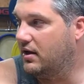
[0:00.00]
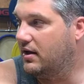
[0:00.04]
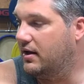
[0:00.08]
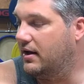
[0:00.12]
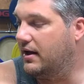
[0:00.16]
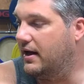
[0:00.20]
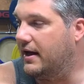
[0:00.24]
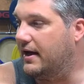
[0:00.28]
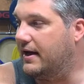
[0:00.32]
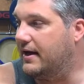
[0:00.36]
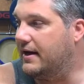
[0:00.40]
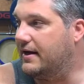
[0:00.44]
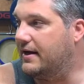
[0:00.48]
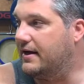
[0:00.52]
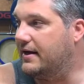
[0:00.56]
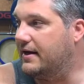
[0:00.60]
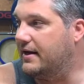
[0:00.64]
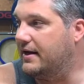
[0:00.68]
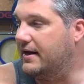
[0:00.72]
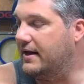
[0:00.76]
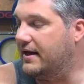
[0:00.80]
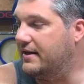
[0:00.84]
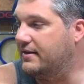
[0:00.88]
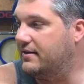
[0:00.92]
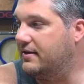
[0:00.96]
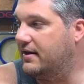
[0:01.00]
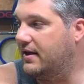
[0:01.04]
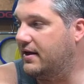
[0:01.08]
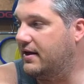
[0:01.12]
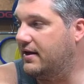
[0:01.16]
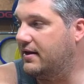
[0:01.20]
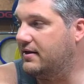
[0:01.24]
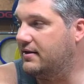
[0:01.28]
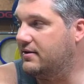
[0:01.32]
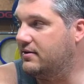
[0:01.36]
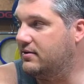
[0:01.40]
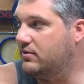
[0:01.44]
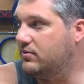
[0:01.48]
And
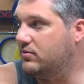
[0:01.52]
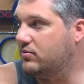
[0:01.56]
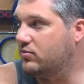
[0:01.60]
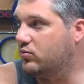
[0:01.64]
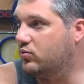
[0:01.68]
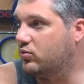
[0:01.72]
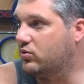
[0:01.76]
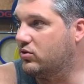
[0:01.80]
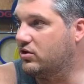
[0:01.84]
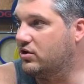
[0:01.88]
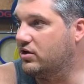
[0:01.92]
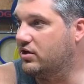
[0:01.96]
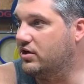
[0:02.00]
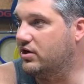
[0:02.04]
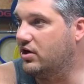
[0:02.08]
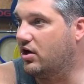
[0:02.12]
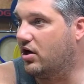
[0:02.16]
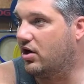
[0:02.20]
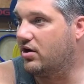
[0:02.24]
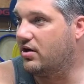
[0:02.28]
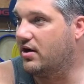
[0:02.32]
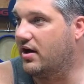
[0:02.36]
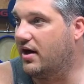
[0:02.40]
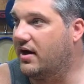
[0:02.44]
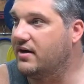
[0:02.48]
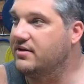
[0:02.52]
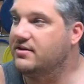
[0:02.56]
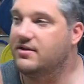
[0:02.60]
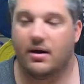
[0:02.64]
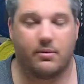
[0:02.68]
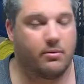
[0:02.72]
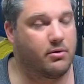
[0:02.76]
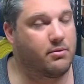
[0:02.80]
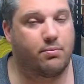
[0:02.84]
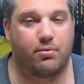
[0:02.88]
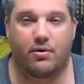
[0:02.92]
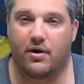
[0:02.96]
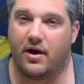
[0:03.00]
then we are not done
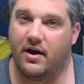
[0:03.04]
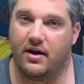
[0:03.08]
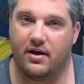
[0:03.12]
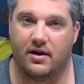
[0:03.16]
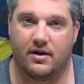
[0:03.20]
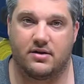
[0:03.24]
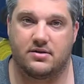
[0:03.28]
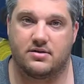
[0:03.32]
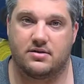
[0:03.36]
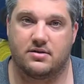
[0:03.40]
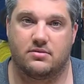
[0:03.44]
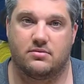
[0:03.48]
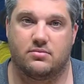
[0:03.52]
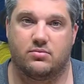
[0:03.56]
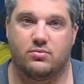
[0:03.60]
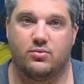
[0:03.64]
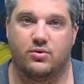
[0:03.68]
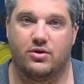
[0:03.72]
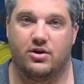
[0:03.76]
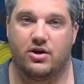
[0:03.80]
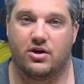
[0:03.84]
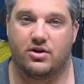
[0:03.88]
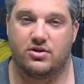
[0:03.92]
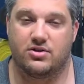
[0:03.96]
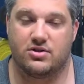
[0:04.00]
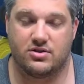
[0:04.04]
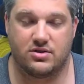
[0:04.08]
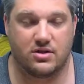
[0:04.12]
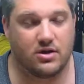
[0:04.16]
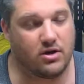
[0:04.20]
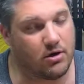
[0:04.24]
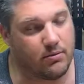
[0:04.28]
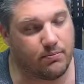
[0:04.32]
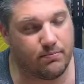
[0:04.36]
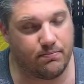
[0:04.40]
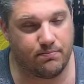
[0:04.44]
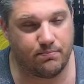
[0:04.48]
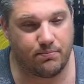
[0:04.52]
with products. We are
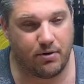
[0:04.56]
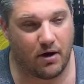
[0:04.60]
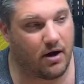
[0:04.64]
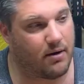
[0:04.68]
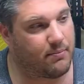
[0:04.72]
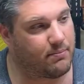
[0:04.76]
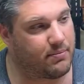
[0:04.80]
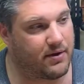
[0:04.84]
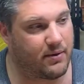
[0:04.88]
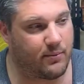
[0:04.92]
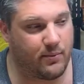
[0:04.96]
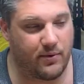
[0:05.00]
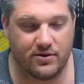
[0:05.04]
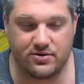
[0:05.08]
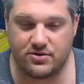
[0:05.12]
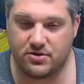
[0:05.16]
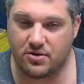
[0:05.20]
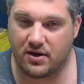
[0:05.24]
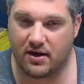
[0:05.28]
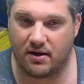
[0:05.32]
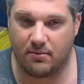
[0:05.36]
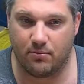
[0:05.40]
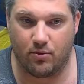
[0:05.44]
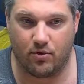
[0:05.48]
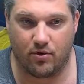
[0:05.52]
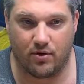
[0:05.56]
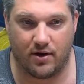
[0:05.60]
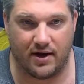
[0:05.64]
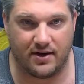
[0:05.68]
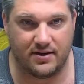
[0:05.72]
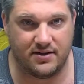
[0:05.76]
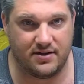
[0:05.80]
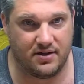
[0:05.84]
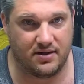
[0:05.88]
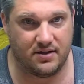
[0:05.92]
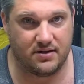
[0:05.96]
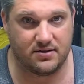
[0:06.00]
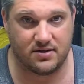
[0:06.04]
still pumping up. We still have more
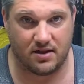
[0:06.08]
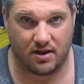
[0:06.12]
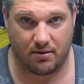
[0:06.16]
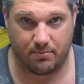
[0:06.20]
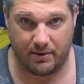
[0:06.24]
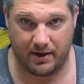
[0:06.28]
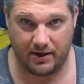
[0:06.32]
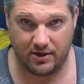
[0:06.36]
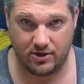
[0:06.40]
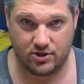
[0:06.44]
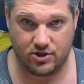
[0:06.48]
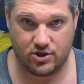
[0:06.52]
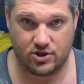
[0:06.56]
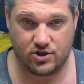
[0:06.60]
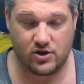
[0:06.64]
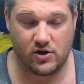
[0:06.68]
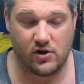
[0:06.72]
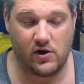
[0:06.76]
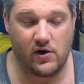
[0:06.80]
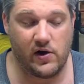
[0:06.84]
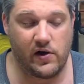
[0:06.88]
ideas on the bench.